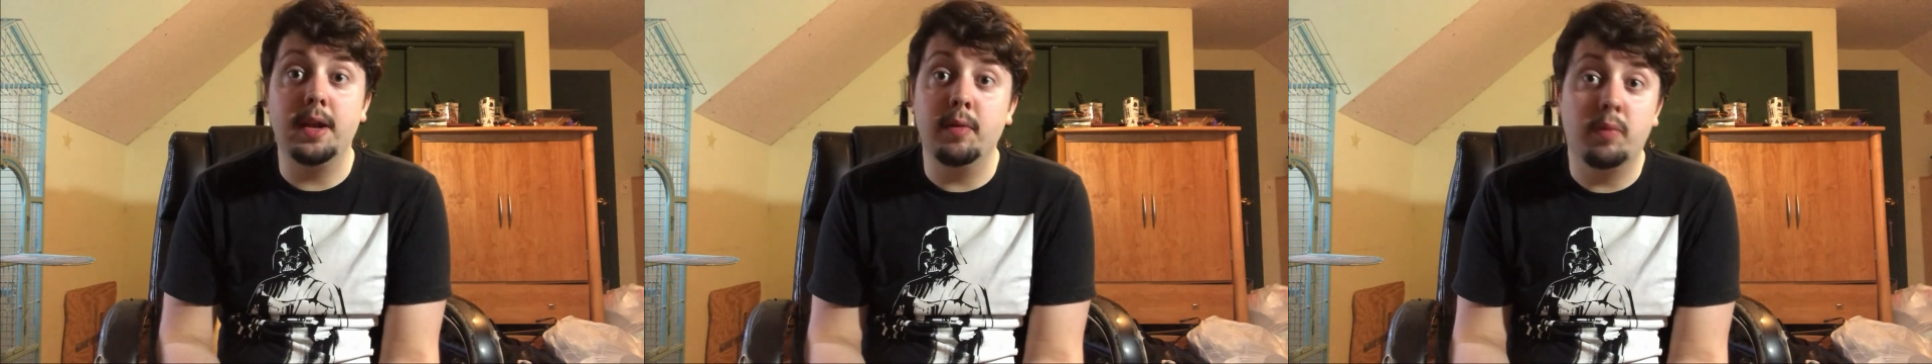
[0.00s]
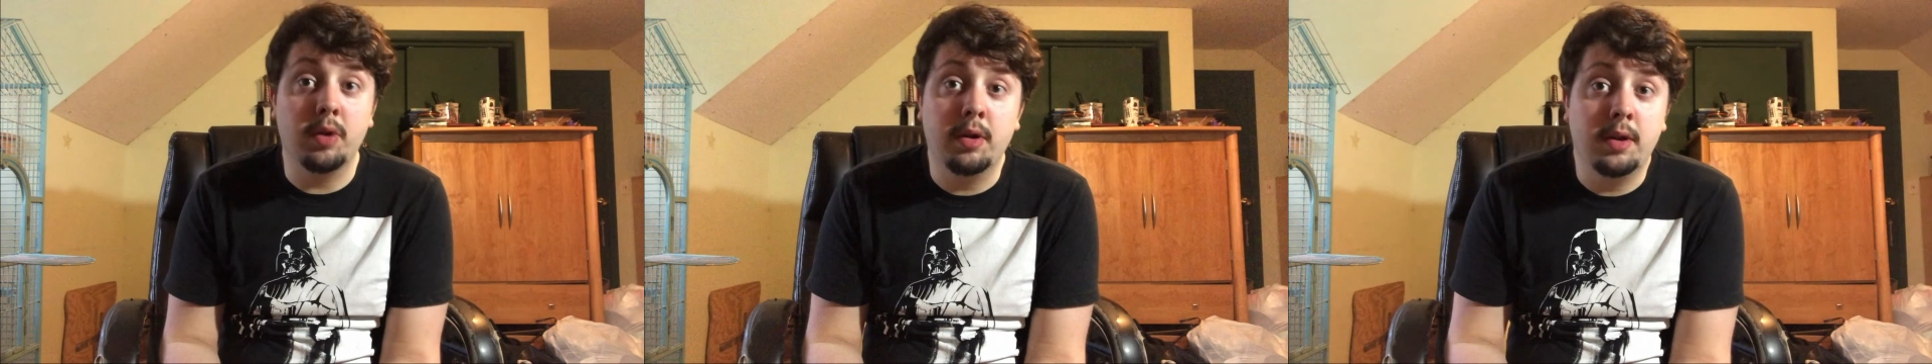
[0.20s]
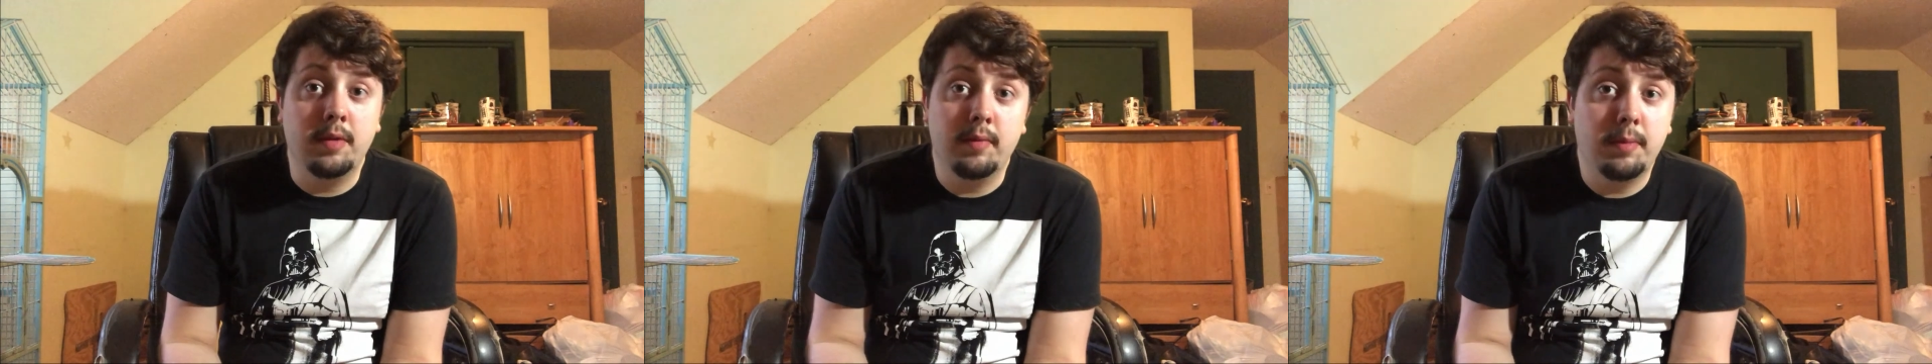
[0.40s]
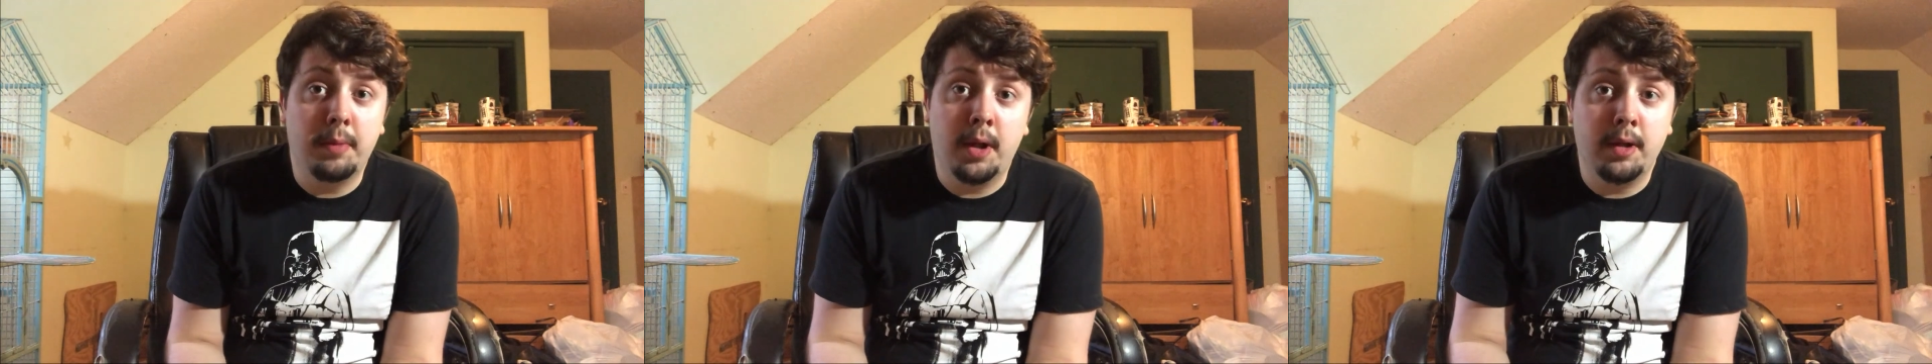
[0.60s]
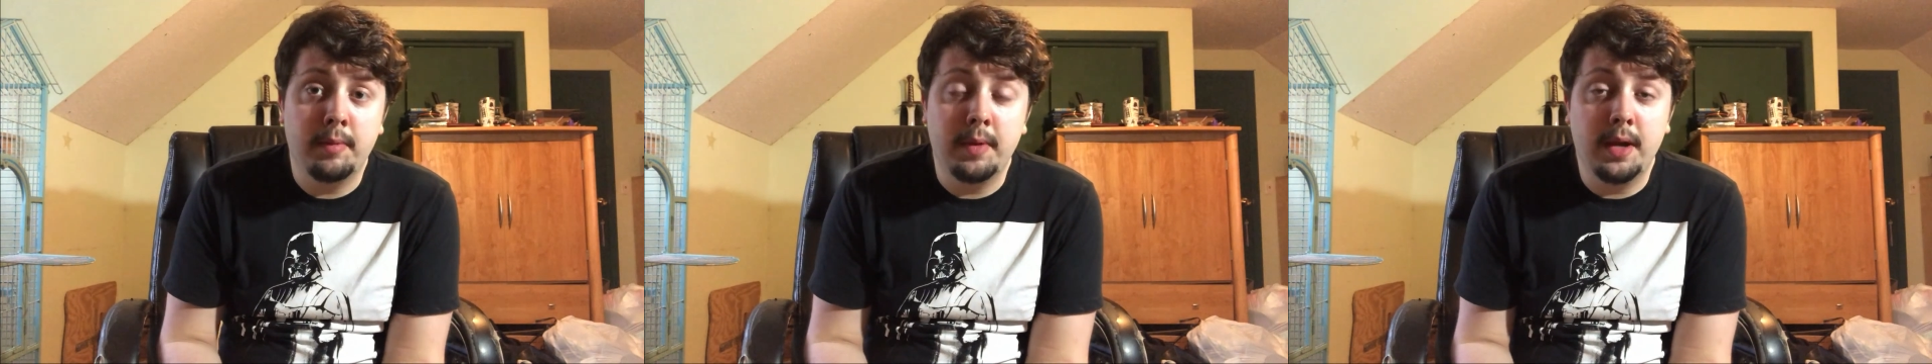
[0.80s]
it wouldn't even
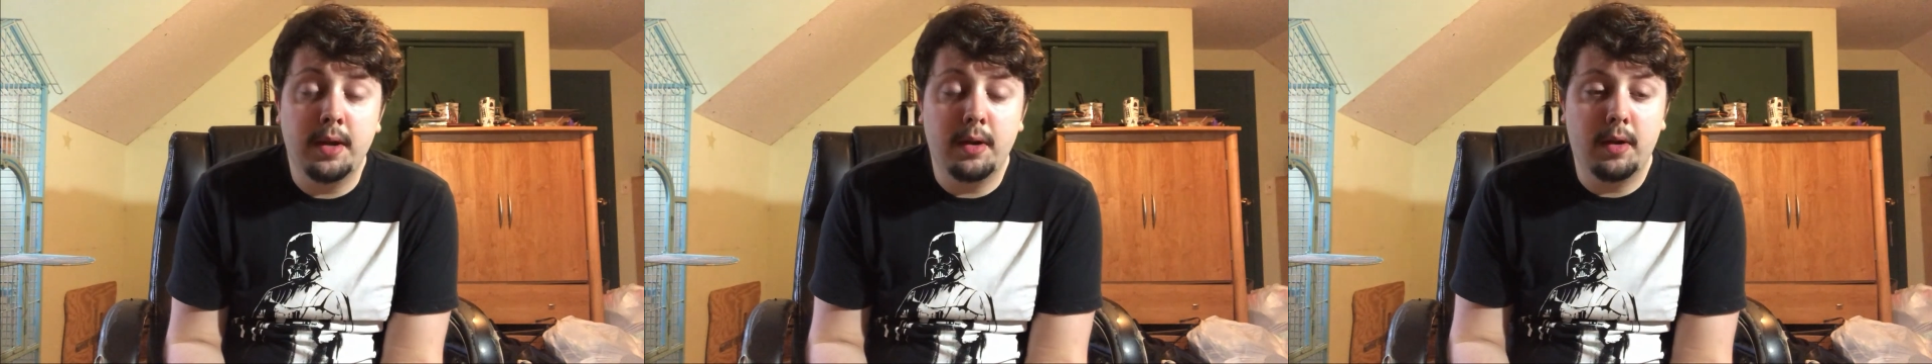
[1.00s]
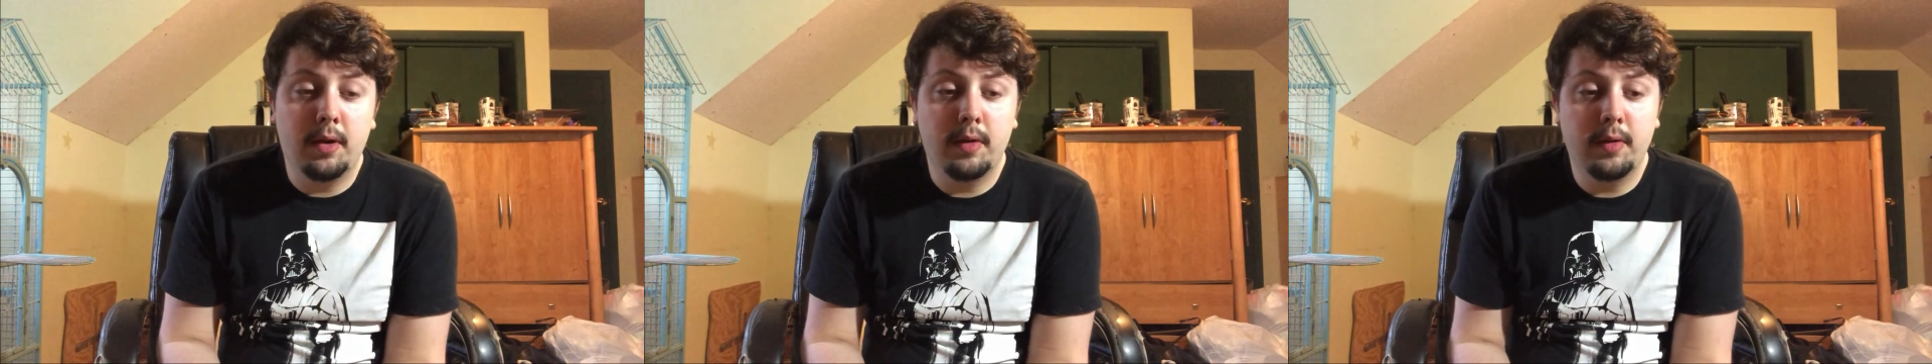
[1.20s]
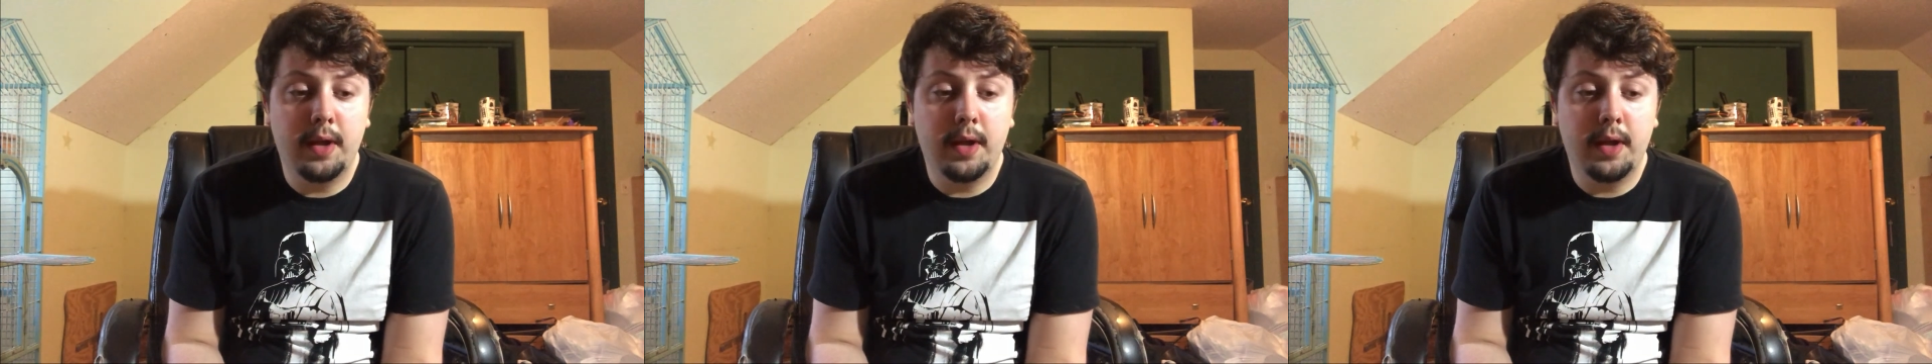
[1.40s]
bother me at all.